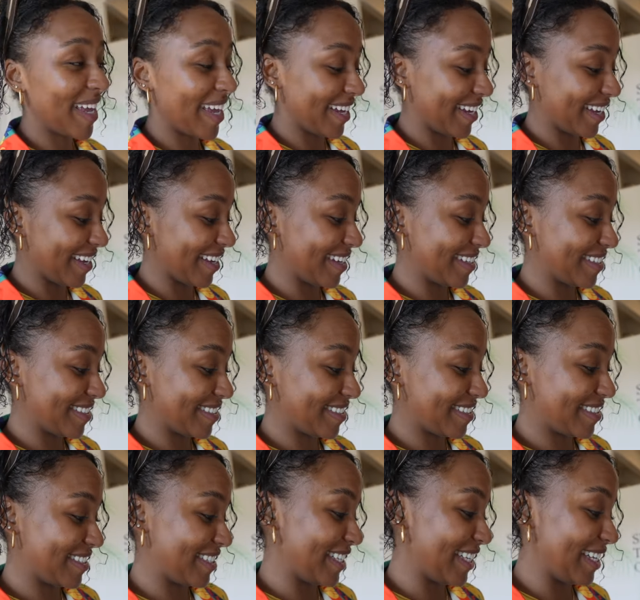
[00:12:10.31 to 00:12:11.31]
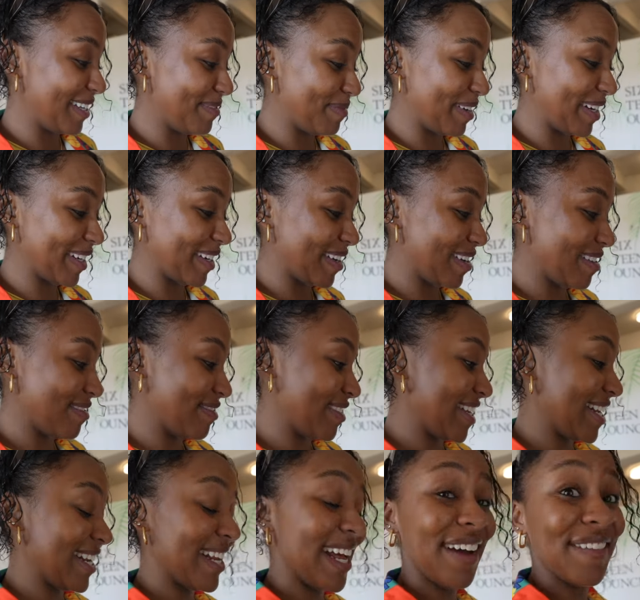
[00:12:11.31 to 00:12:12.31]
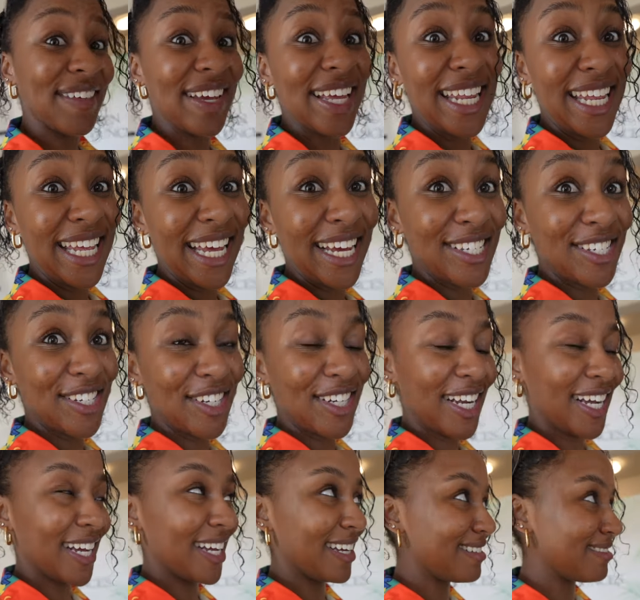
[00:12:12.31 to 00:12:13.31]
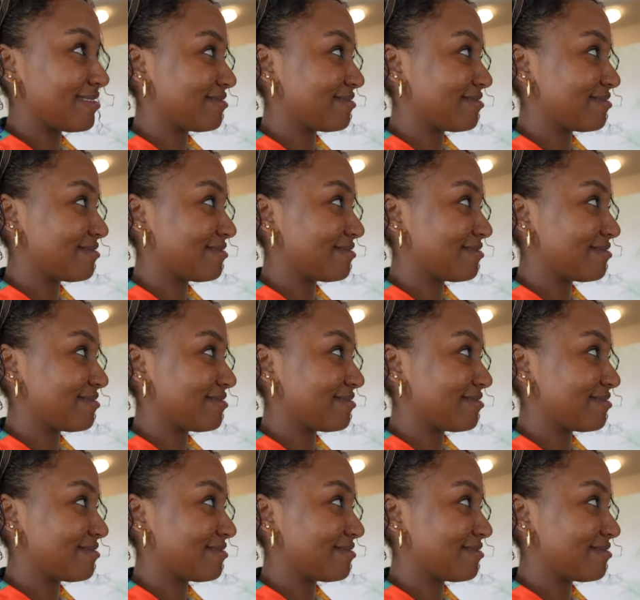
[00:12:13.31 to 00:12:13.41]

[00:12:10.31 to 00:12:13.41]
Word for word: I guess. Need my coffee. didn't have any yesterday.